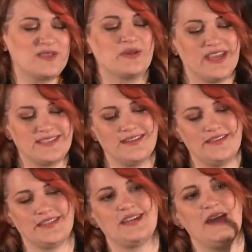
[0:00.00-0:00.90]
Okay, so
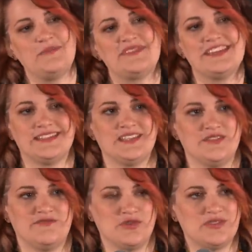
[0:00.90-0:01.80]
like the time
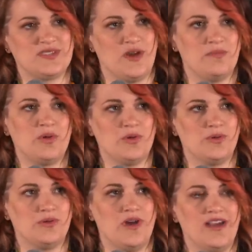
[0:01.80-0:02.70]
theater, for
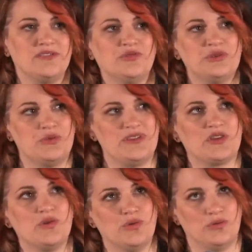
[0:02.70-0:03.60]
example, I thought it would be
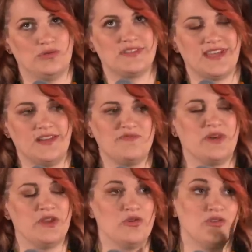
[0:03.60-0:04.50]
cool, because I love
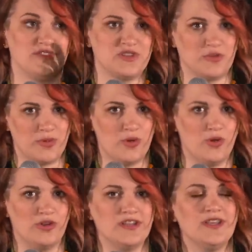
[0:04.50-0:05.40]
Minority
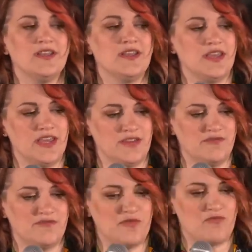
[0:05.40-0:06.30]
Report,
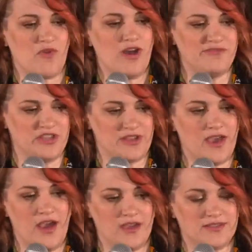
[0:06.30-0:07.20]
if rather than
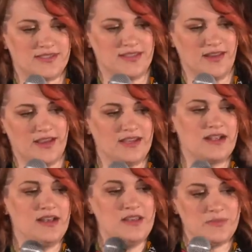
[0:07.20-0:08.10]
cut to
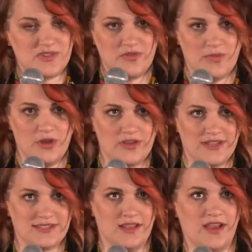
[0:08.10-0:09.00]
like clips from
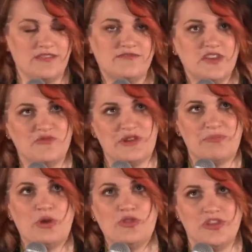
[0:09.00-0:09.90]
Loki's life, if we
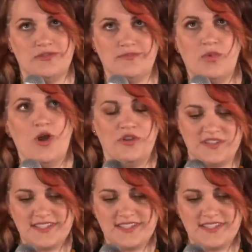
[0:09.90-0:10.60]
put them on a